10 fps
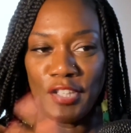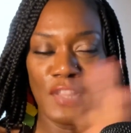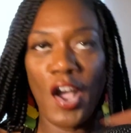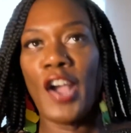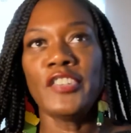
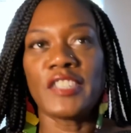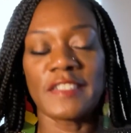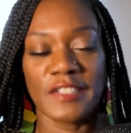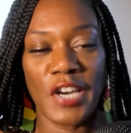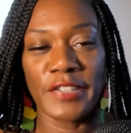
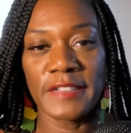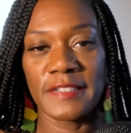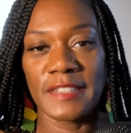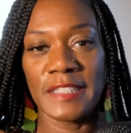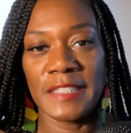largest
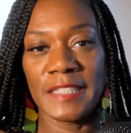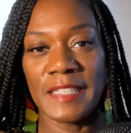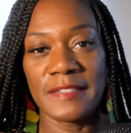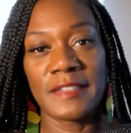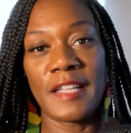currency
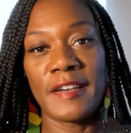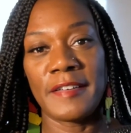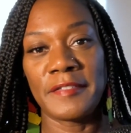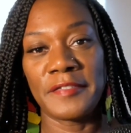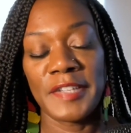is love.